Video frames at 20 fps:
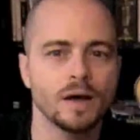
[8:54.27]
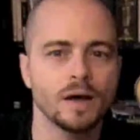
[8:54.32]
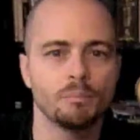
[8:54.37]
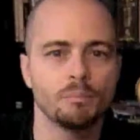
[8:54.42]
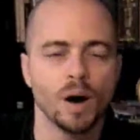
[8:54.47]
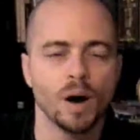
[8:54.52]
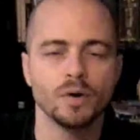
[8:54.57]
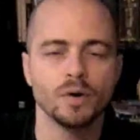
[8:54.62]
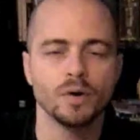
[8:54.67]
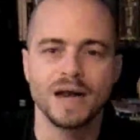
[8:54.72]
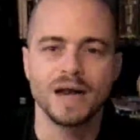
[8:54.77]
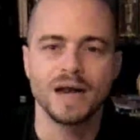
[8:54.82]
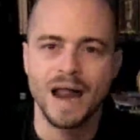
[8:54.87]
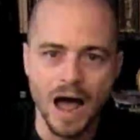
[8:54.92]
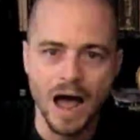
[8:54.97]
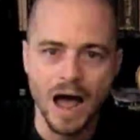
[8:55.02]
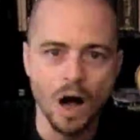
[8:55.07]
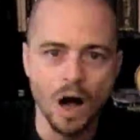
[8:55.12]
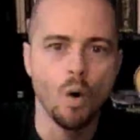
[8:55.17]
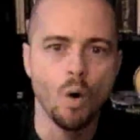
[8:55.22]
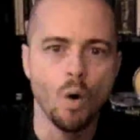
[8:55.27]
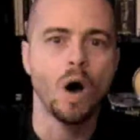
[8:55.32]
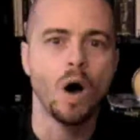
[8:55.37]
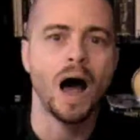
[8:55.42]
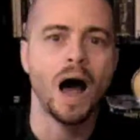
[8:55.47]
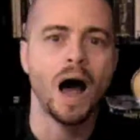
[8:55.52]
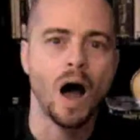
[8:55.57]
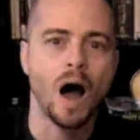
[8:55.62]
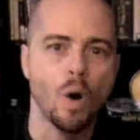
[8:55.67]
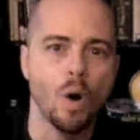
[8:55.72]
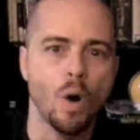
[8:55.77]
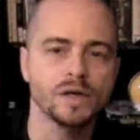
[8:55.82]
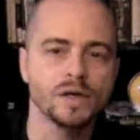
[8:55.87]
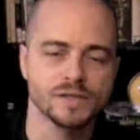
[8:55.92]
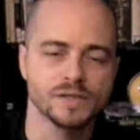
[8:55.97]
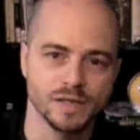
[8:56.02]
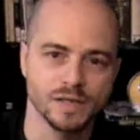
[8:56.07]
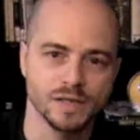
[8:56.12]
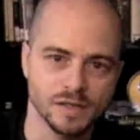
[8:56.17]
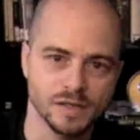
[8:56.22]
but now how is
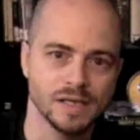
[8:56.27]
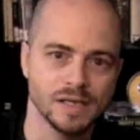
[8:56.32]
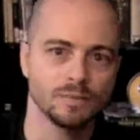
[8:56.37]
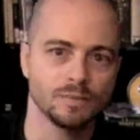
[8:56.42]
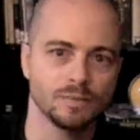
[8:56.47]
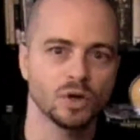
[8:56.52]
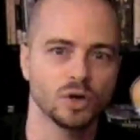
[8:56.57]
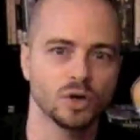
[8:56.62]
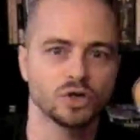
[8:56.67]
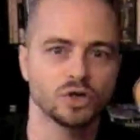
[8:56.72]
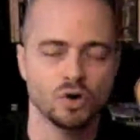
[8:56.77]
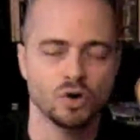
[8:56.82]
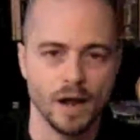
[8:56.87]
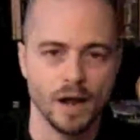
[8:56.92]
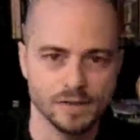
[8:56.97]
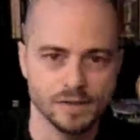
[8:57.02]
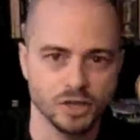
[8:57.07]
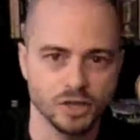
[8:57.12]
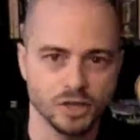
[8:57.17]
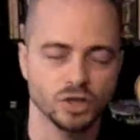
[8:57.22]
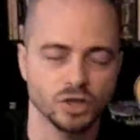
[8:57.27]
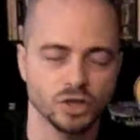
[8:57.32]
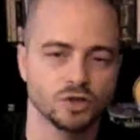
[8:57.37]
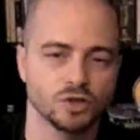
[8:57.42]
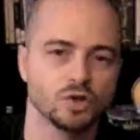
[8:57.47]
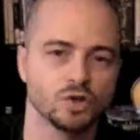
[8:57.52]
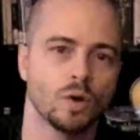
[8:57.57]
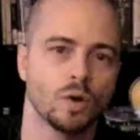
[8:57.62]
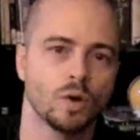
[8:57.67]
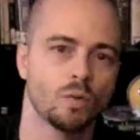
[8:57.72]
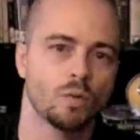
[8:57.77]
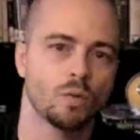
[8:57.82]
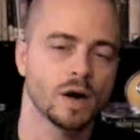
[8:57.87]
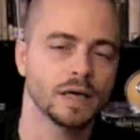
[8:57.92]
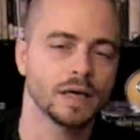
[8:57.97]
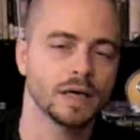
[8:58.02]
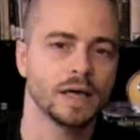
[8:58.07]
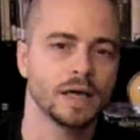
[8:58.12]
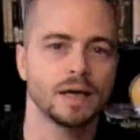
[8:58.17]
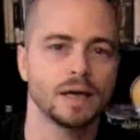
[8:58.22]
this team going to transition to a
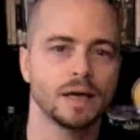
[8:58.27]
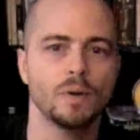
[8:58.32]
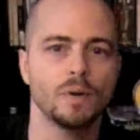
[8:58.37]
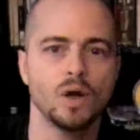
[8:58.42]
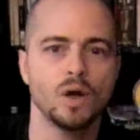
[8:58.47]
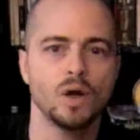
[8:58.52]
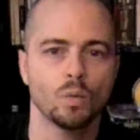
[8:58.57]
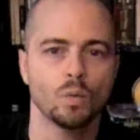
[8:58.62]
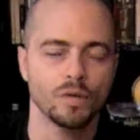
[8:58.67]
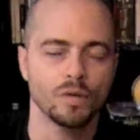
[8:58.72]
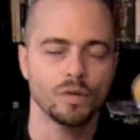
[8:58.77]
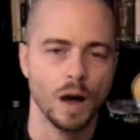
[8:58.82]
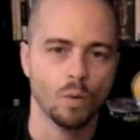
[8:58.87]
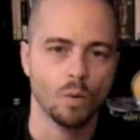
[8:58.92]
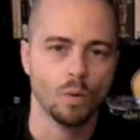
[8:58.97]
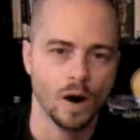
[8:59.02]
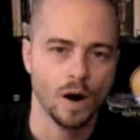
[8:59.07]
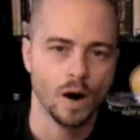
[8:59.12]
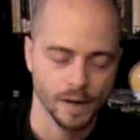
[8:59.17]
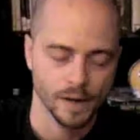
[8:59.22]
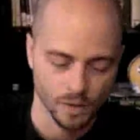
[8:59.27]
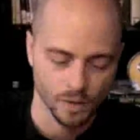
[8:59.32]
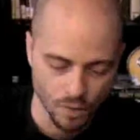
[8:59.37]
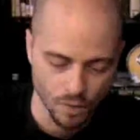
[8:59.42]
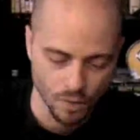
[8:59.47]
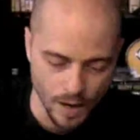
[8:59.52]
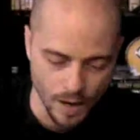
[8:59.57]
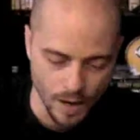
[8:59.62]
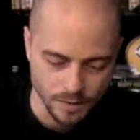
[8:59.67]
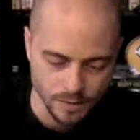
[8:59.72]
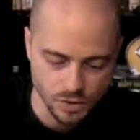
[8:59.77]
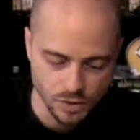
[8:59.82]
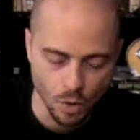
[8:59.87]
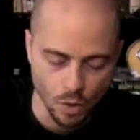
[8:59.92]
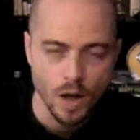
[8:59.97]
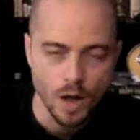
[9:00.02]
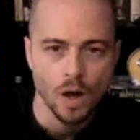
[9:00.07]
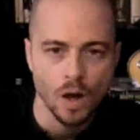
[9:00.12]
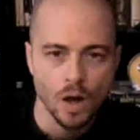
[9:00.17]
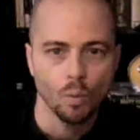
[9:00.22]
running game without Ryan Grant? So
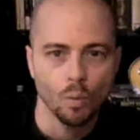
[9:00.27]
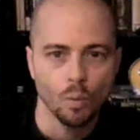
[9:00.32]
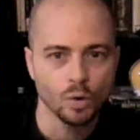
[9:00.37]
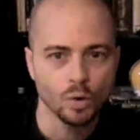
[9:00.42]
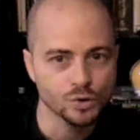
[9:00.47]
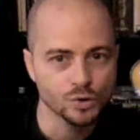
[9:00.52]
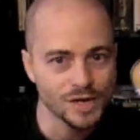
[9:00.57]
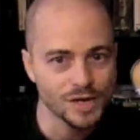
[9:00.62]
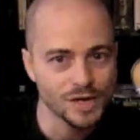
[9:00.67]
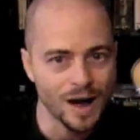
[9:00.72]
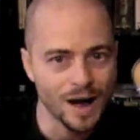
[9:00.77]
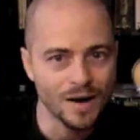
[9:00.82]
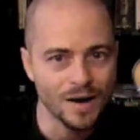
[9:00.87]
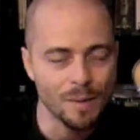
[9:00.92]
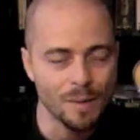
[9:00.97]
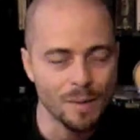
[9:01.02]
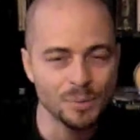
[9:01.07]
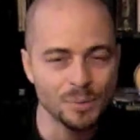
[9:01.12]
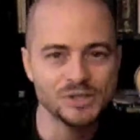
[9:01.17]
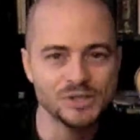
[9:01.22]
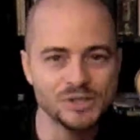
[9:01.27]
we'll see how it happens.